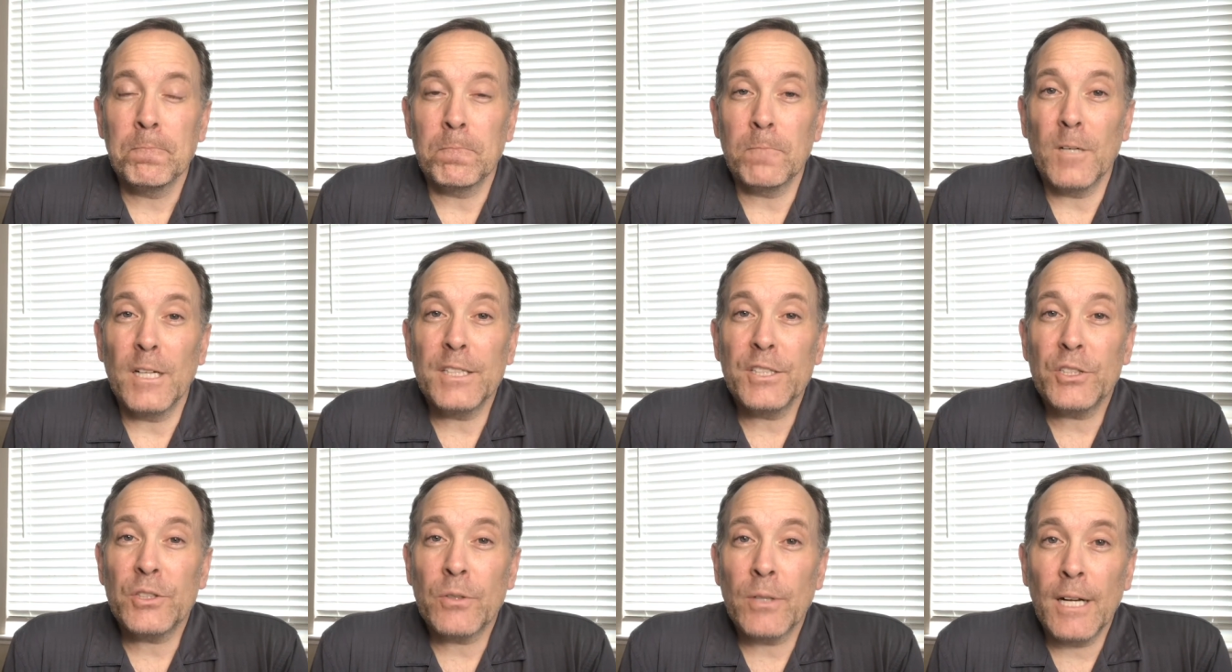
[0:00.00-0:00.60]

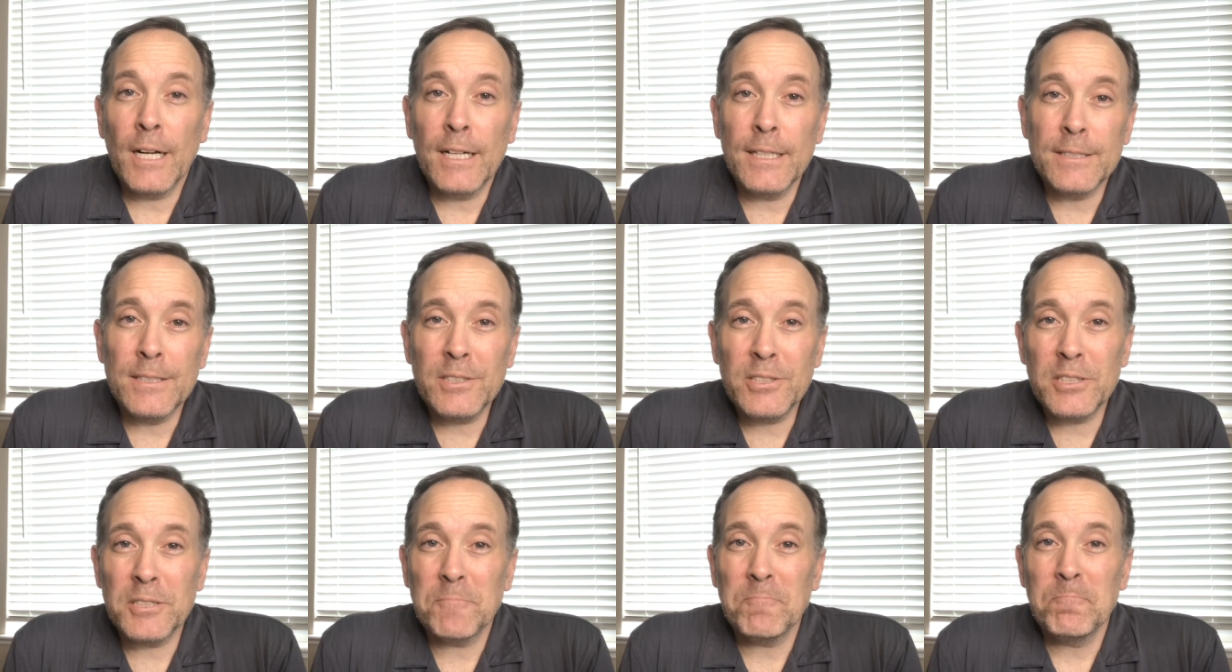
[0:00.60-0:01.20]

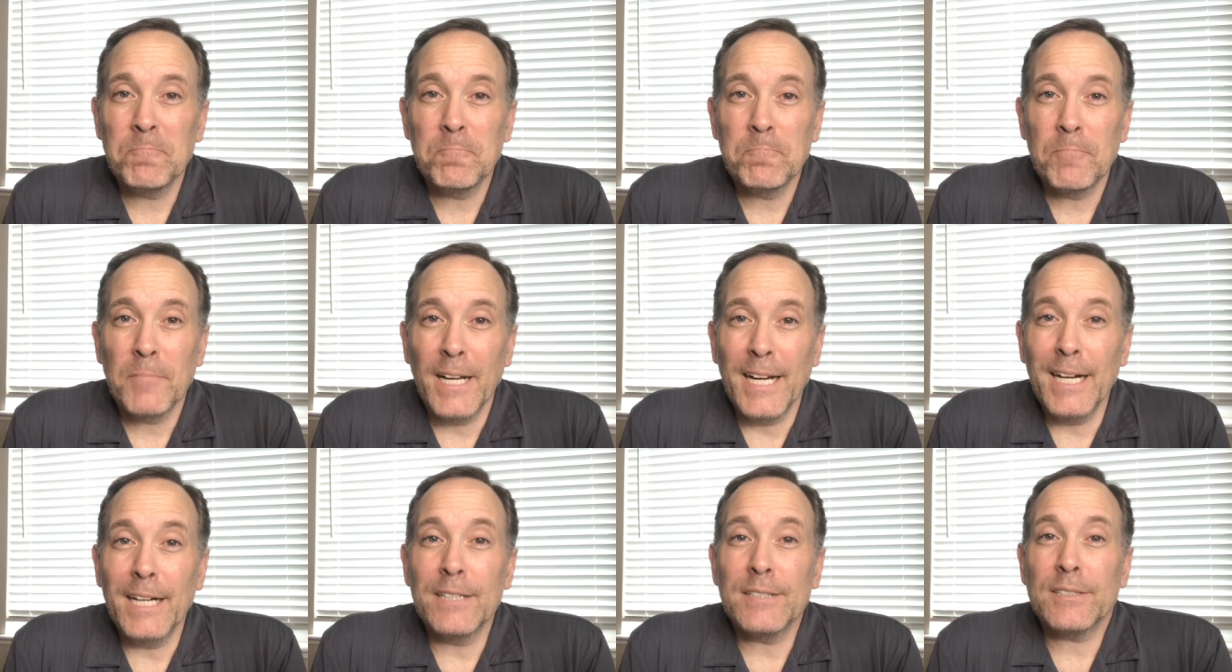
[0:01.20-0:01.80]
restaurants,
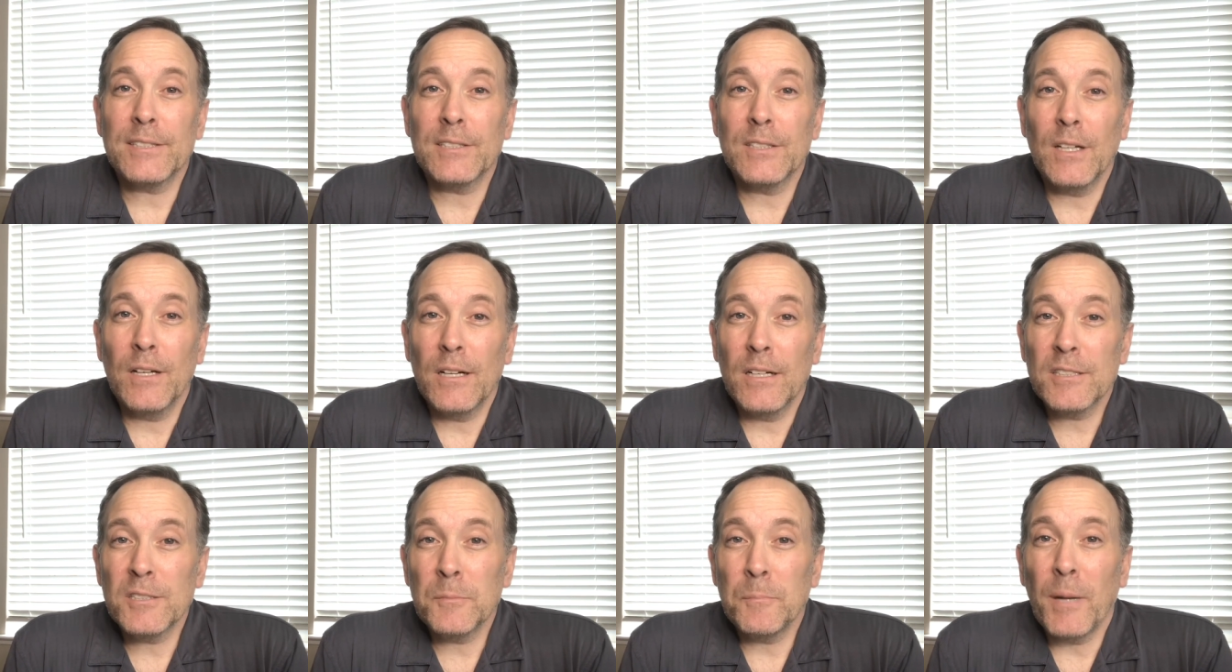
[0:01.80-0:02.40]
hair
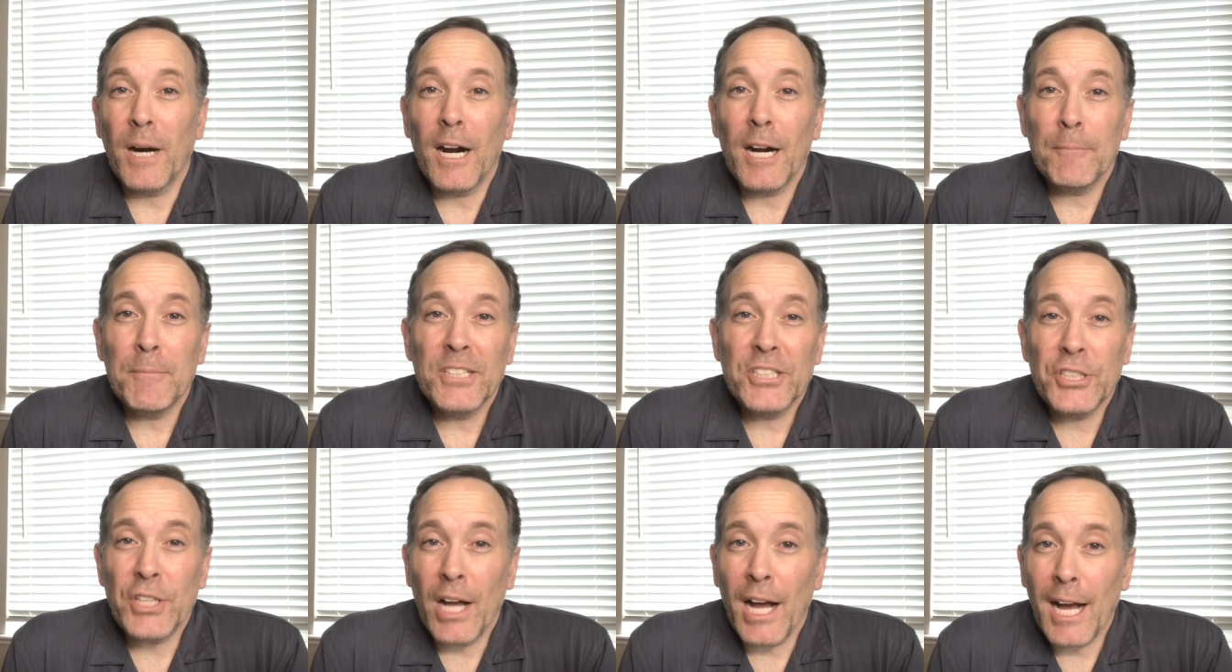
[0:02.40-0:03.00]
salons,
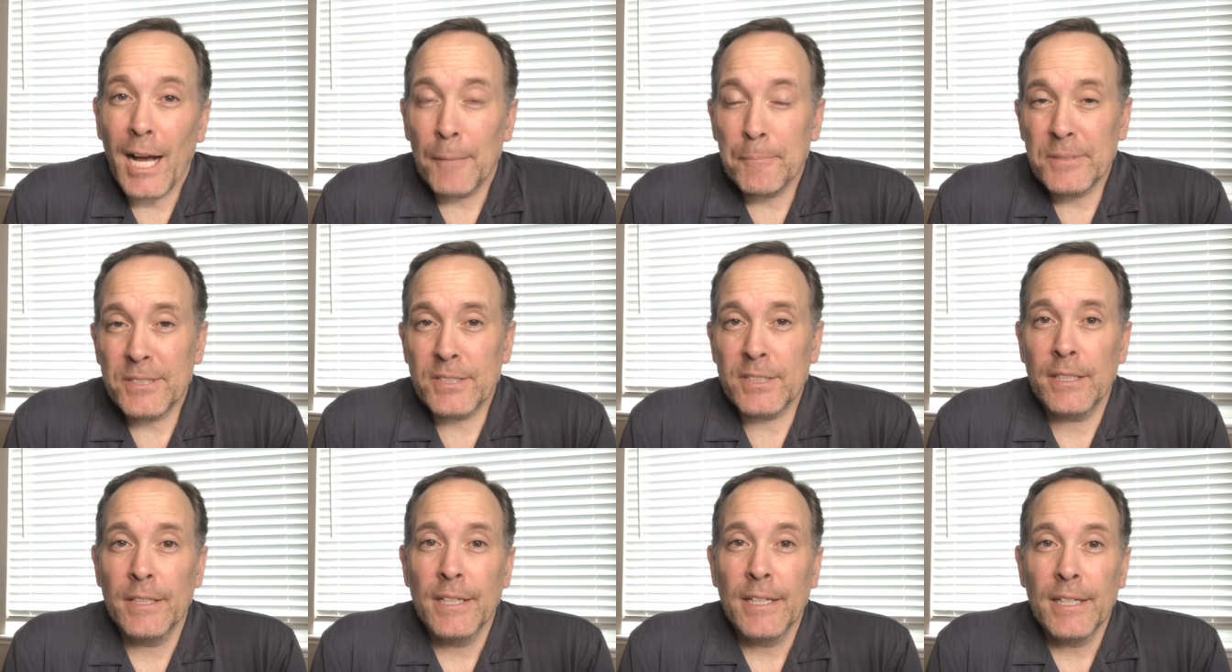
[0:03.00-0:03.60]

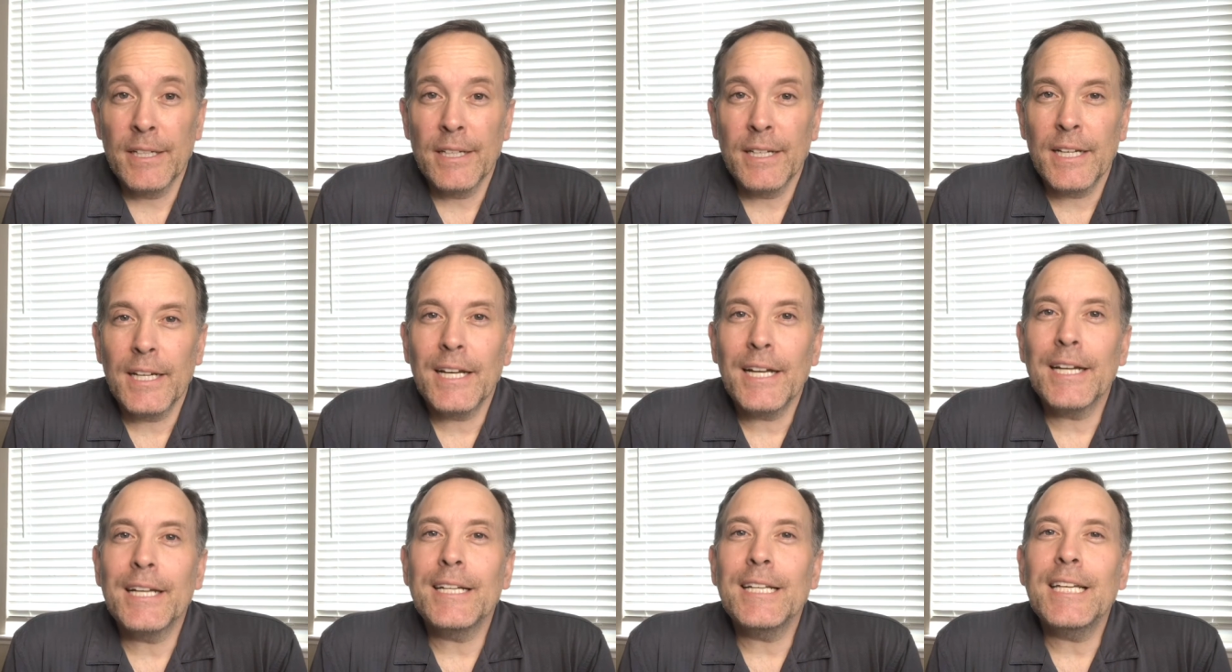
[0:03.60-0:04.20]
barbershops,
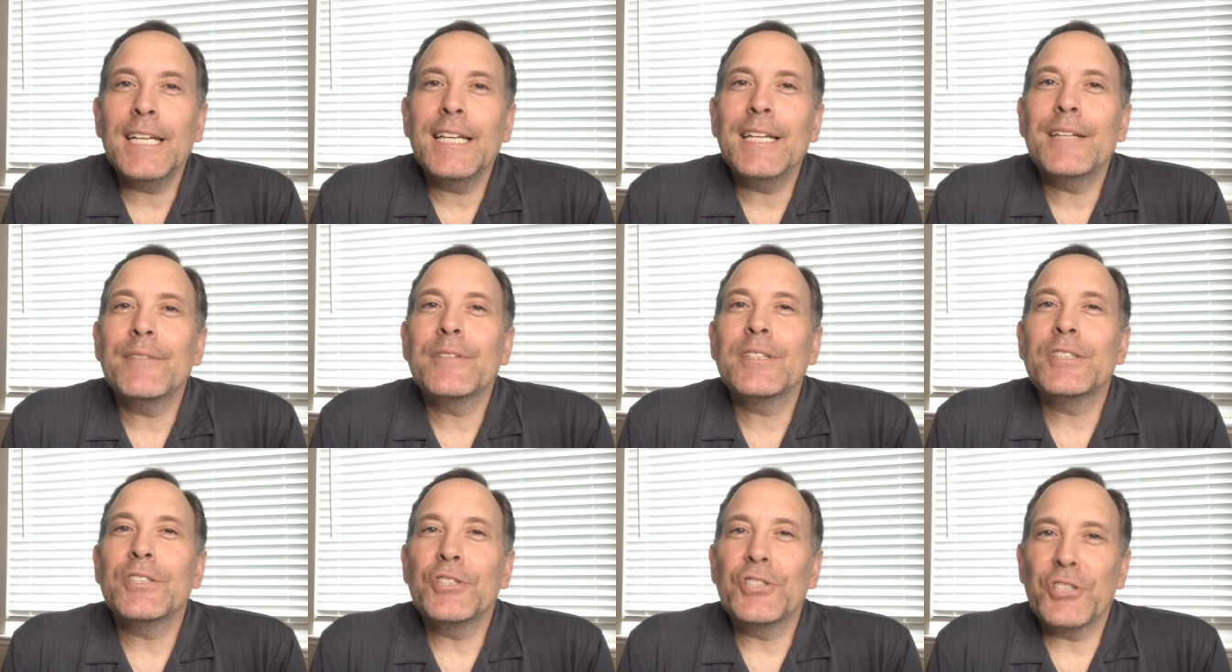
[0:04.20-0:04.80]
and
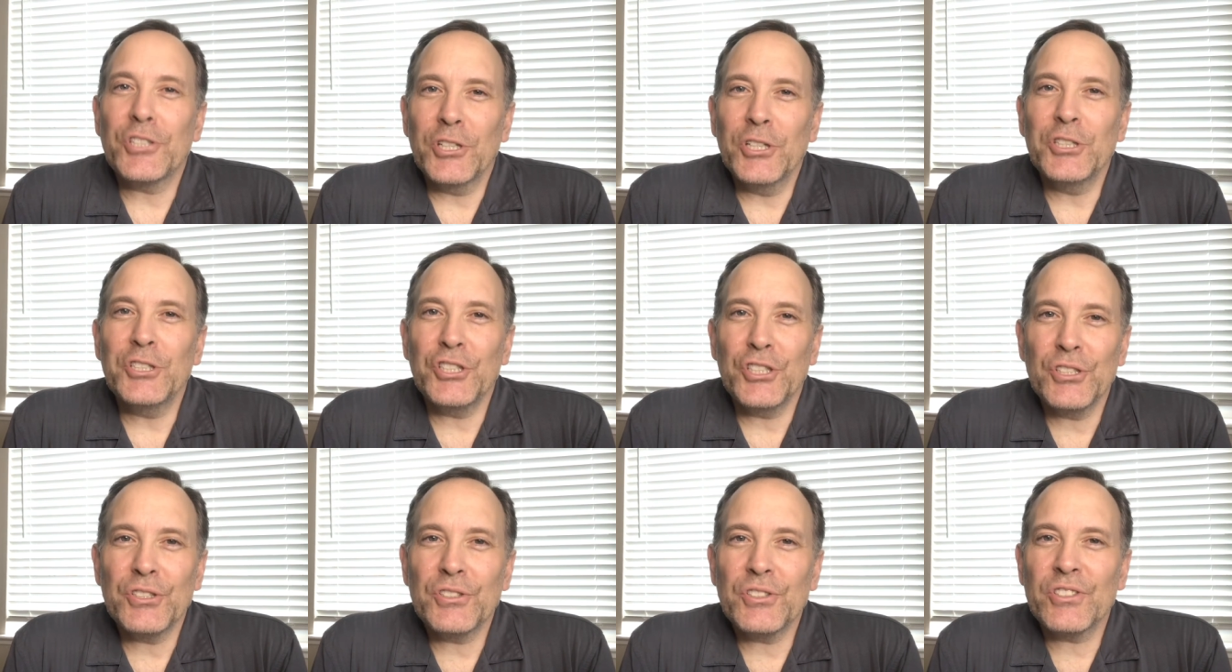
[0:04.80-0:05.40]
even
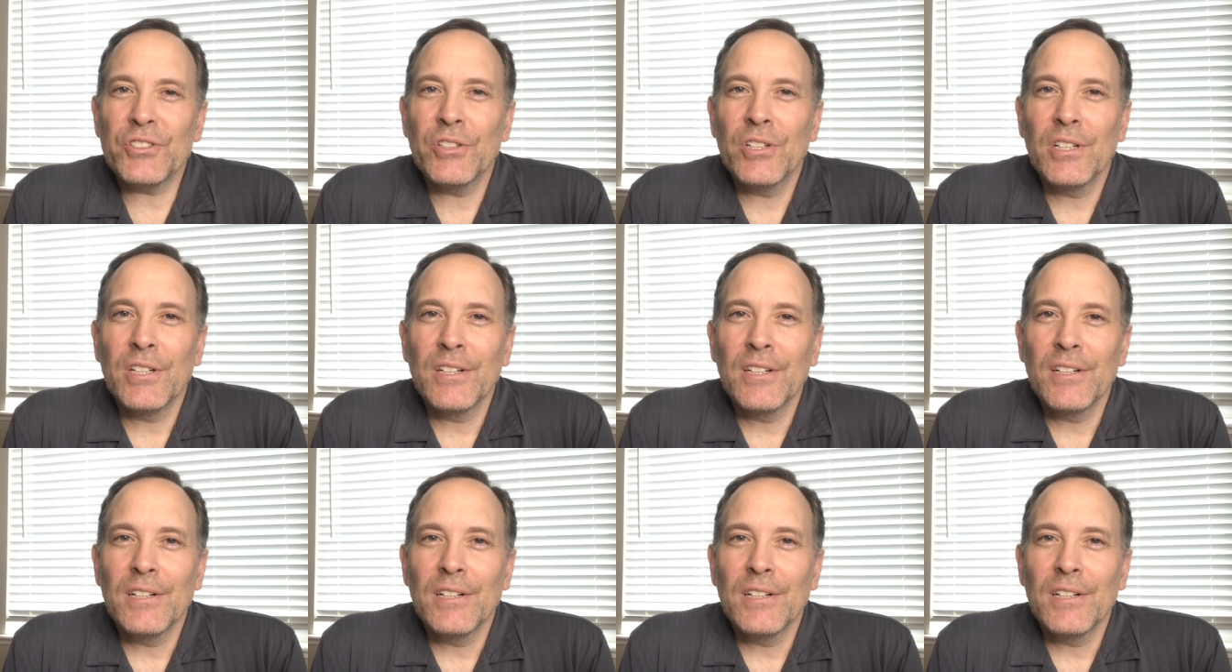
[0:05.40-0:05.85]
churches.